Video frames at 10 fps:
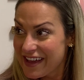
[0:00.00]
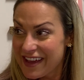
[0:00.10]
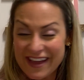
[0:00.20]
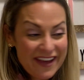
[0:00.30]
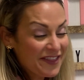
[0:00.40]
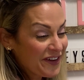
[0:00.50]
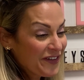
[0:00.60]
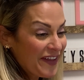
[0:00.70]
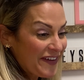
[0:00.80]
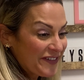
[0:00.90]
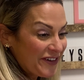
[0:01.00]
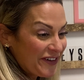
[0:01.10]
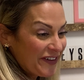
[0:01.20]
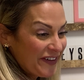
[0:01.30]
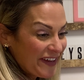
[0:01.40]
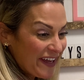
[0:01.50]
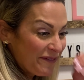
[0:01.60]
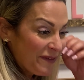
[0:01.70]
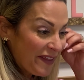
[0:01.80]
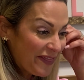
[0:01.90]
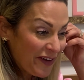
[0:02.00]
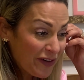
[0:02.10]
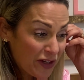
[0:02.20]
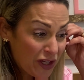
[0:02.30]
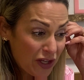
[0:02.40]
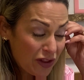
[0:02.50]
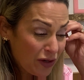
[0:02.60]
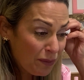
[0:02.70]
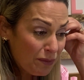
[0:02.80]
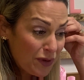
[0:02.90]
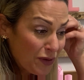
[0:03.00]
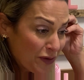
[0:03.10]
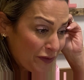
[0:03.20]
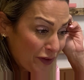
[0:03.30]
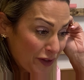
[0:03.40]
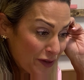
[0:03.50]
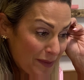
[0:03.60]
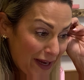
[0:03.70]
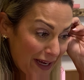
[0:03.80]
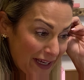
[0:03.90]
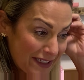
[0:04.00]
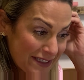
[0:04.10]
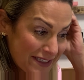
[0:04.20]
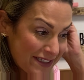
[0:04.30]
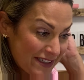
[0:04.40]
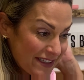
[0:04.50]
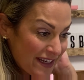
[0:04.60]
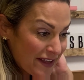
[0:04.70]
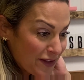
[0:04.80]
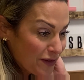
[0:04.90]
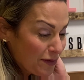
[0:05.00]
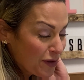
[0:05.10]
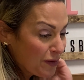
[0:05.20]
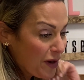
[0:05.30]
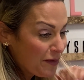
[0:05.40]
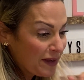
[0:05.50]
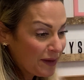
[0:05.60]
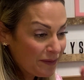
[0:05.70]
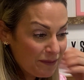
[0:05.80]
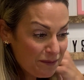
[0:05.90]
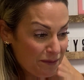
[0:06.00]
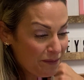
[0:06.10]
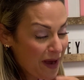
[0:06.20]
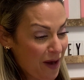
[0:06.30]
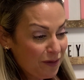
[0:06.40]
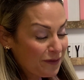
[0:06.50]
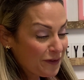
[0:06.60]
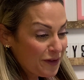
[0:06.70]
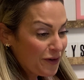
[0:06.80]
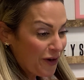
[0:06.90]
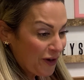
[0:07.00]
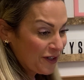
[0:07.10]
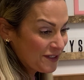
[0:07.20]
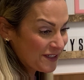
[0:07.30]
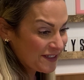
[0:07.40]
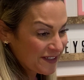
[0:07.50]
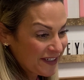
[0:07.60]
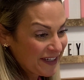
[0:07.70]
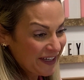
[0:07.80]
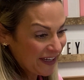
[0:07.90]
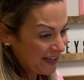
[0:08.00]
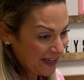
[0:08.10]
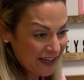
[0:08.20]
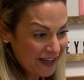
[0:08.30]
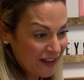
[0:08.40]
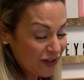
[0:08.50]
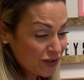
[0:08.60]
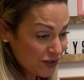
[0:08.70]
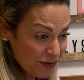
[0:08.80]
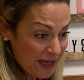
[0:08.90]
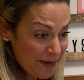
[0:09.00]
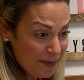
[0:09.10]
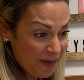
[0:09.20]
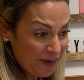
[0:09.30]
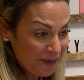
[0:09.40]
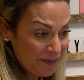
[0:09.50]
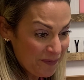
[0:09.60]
At their level, with their beautiful little minds and their growing, powerful little hearts, and they're so capable.